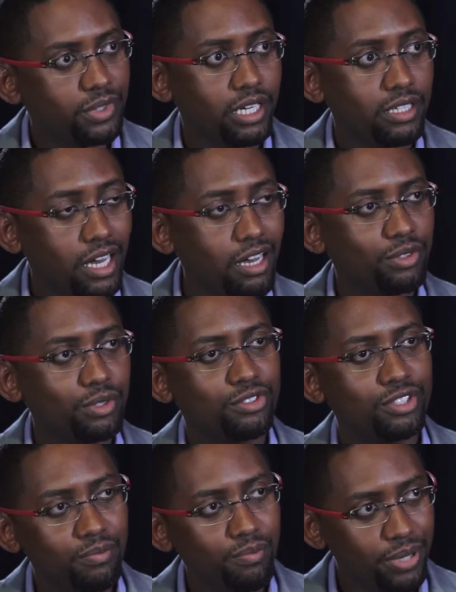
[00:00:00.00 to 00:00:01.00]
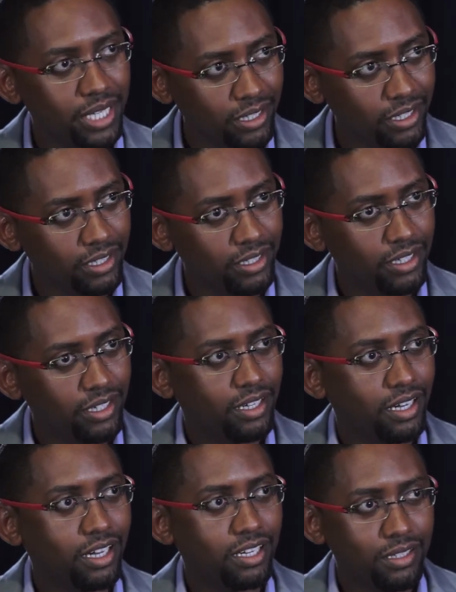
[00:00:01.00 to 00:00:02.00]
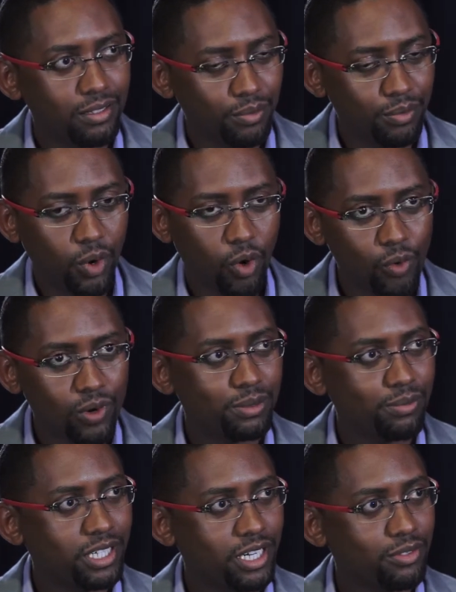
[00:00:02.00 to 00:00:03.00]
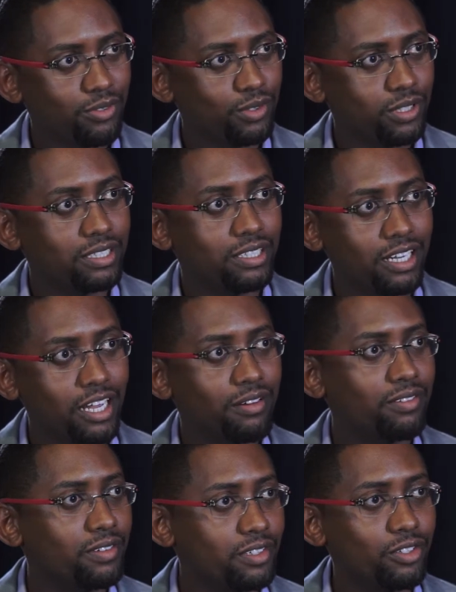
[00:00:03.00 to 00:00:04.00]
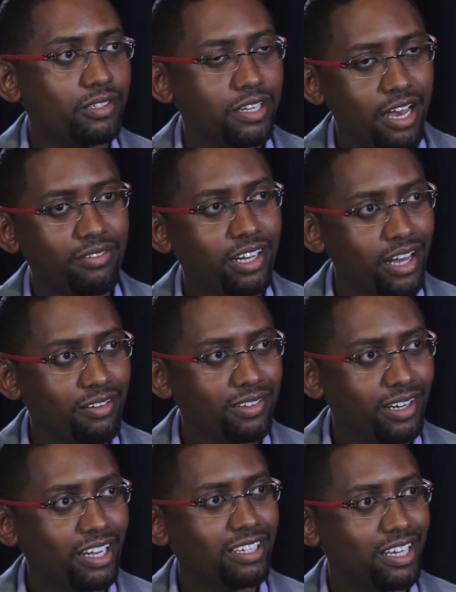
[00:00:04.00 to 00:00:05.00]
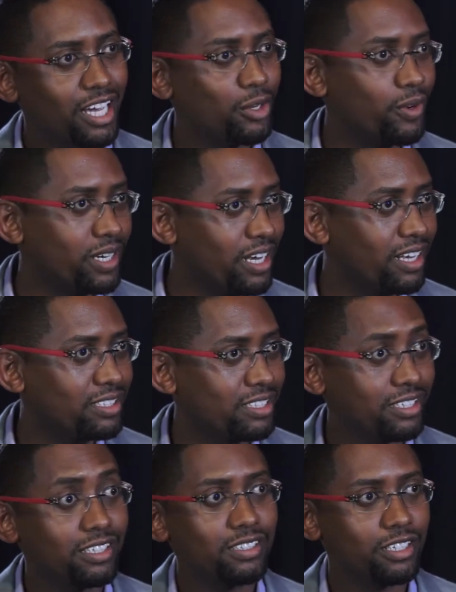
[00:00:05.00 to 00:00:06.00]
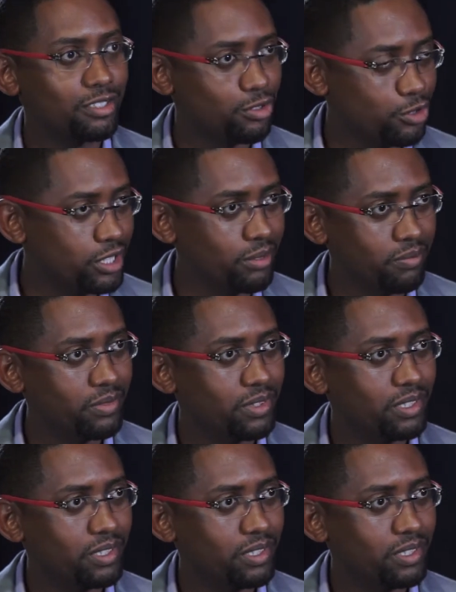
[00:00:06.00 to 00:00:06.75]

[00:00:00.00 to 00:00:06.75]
Yeah, they have to dream big, and always be careful that they never ever let anyone else kill their dream.